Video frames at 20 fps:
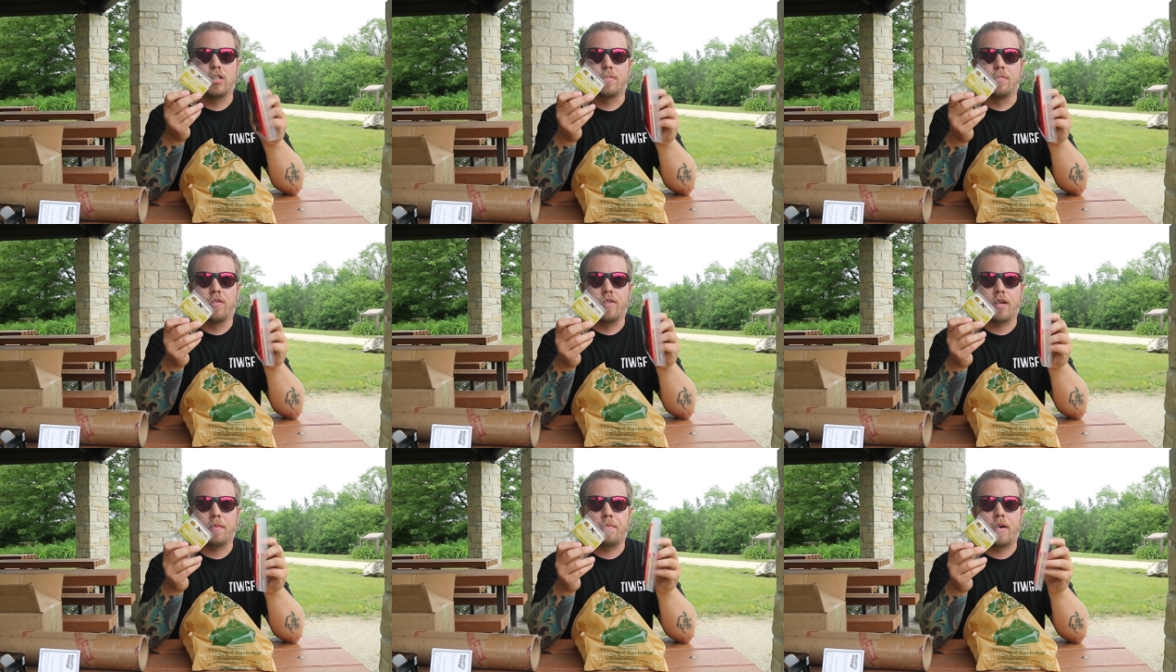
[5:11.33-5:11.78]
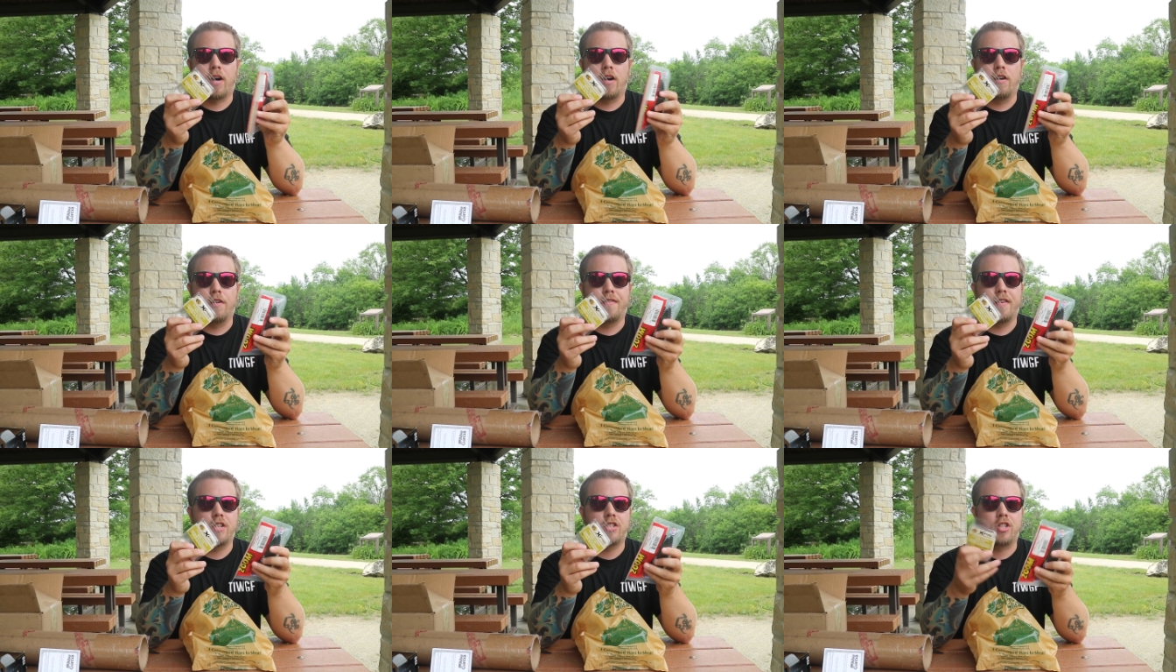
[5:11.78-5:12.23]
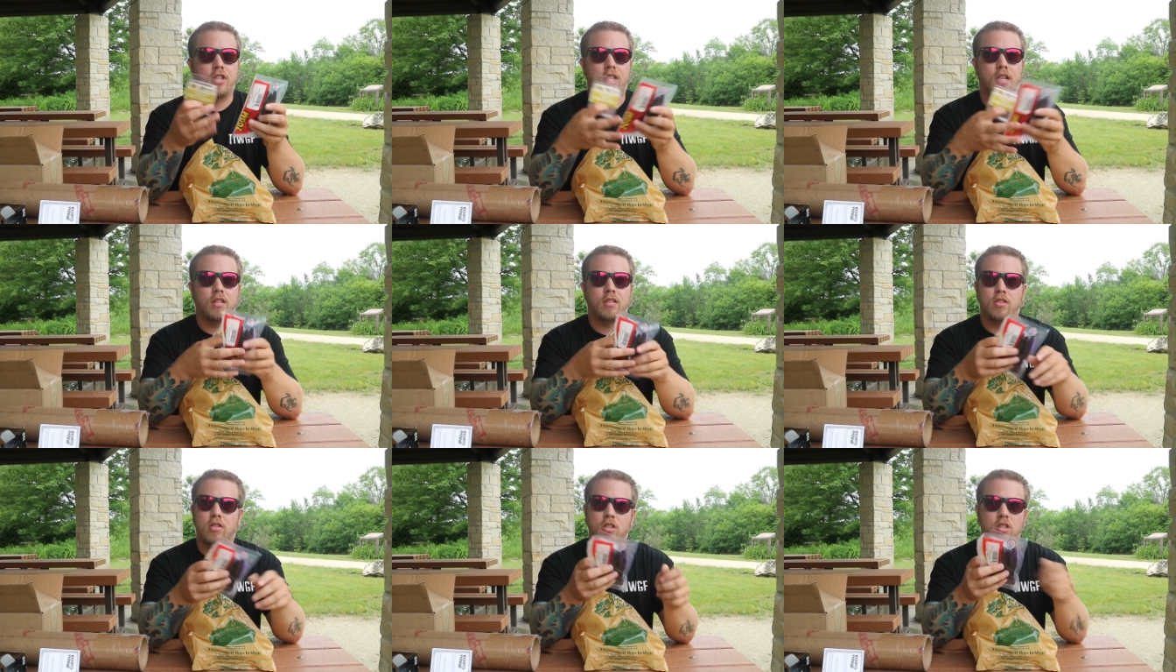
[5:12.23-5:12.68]
It's more like power
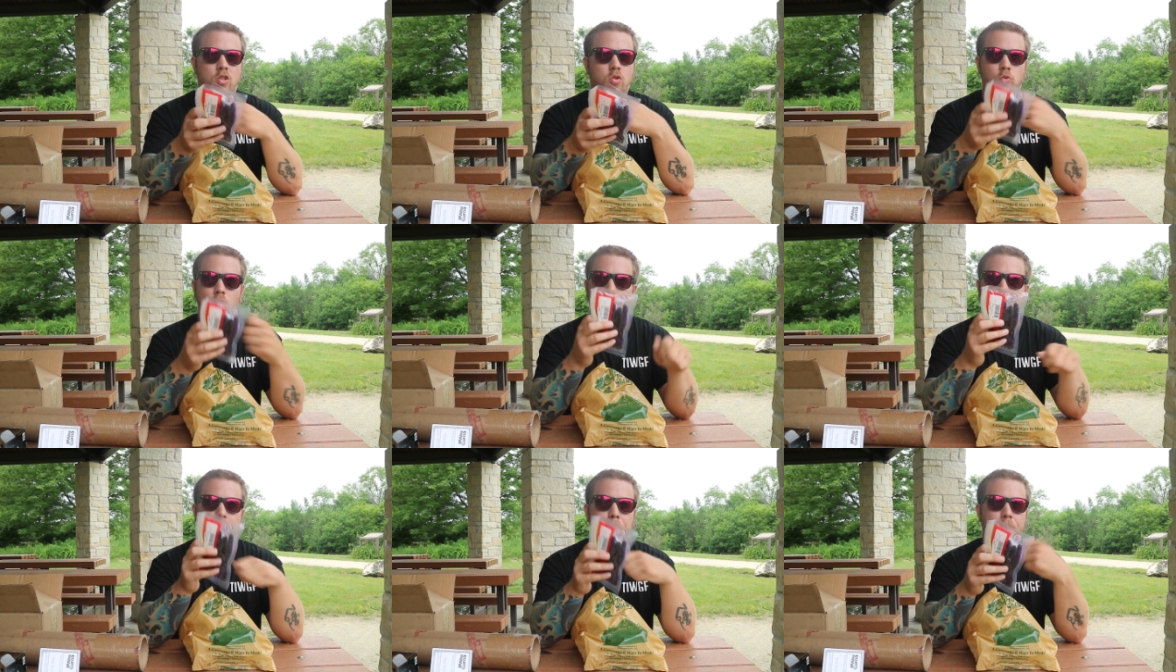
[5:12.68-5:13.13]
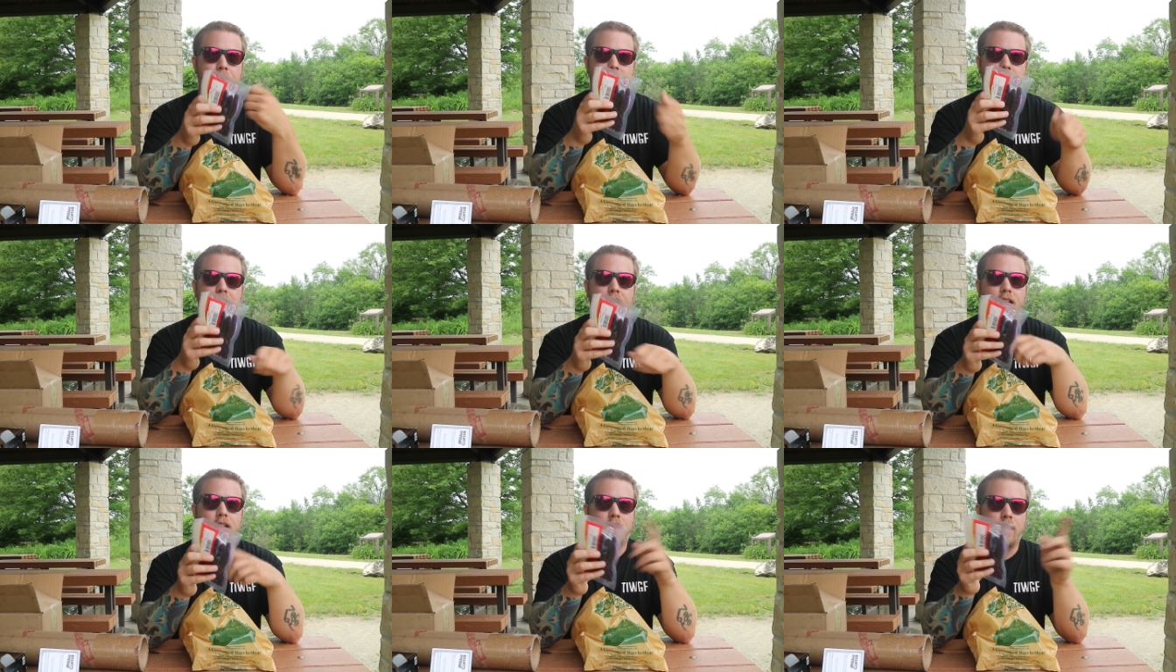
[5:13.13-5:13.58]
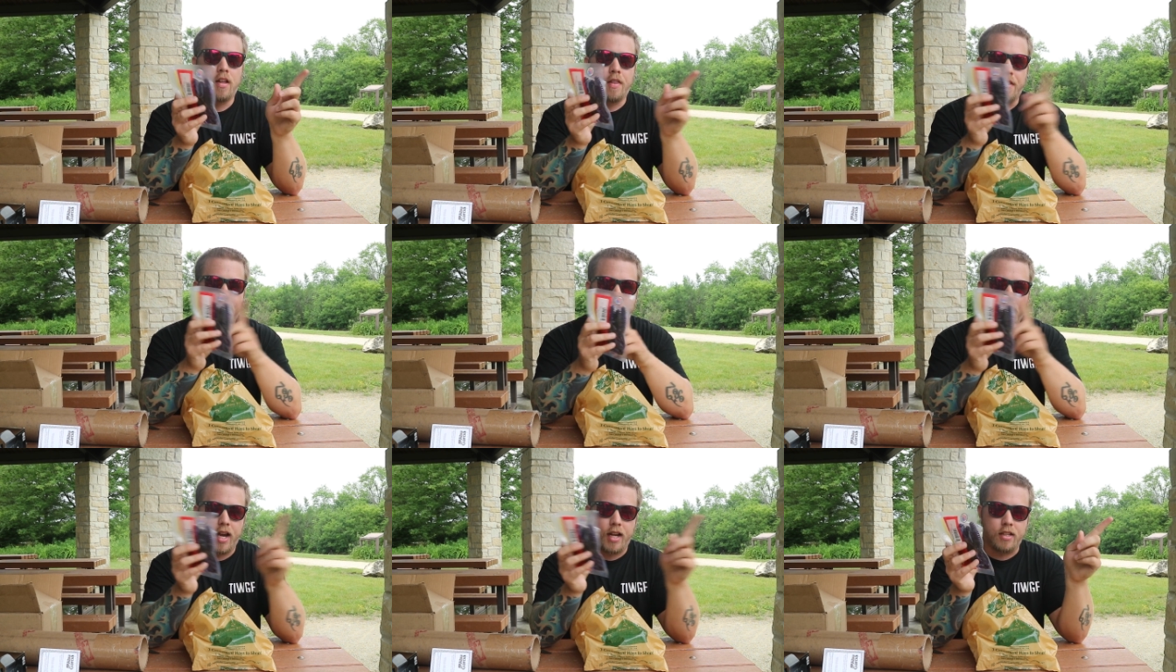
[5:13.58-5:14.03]
fishing. You just swim it back.
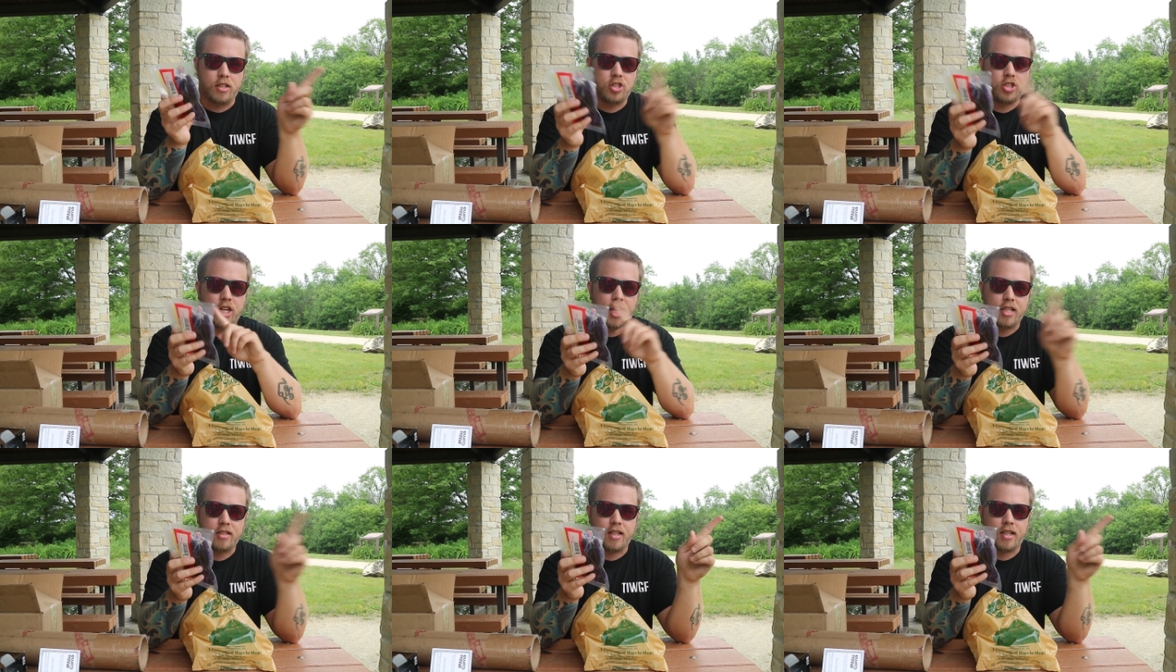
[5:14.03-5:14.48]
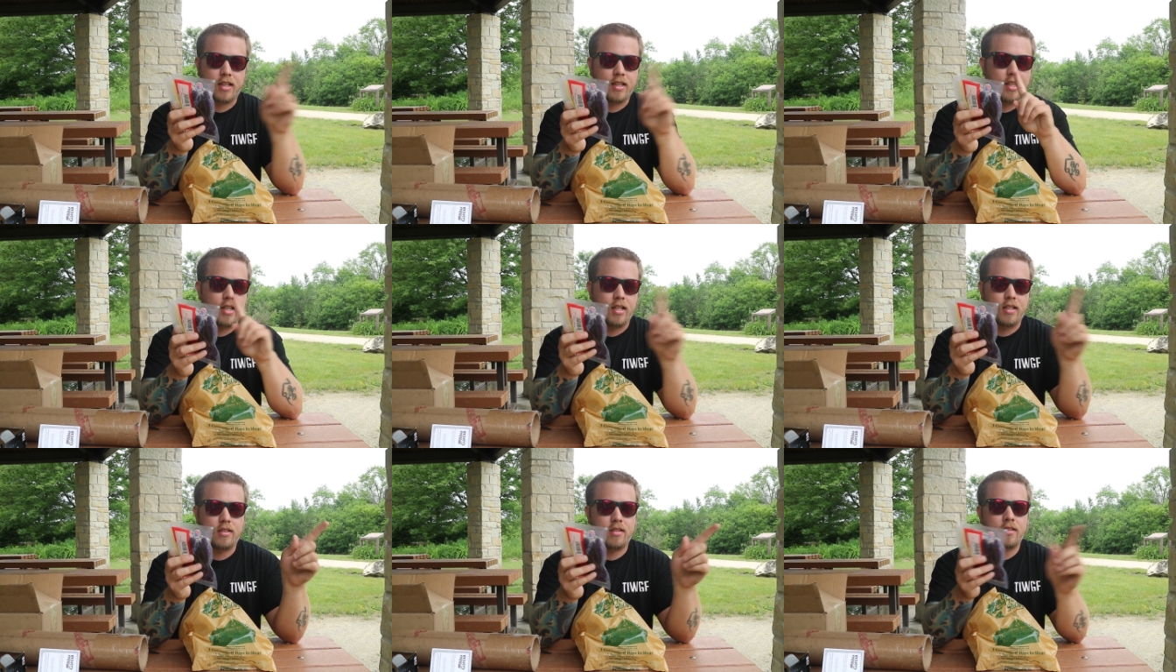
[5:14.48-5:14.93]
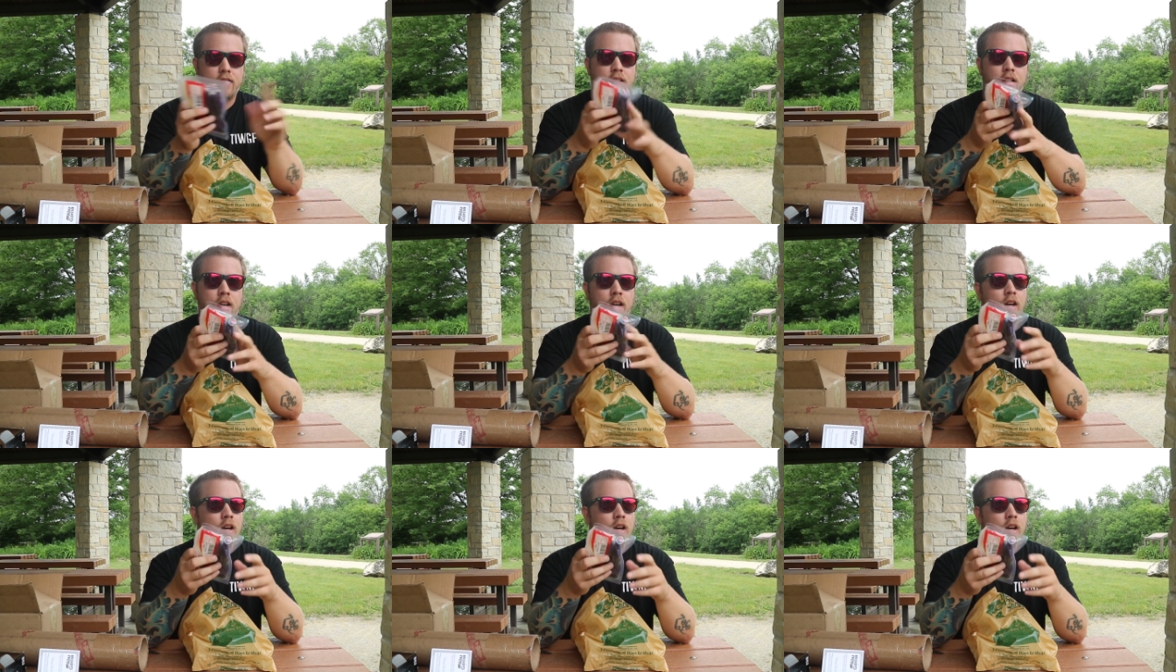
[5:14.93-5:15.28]
The head shakes like this.